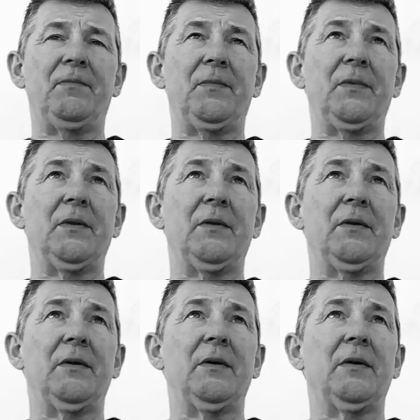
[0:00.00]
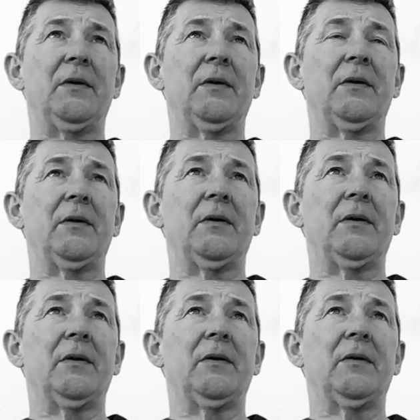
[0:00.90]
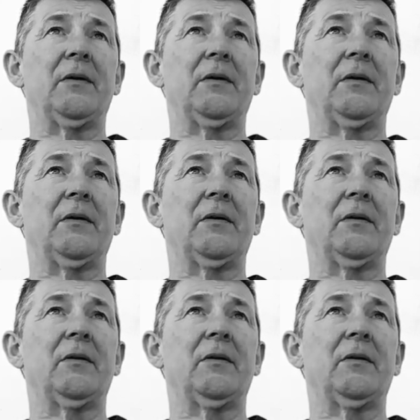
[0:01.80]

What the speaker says: No one is speaking in this clip.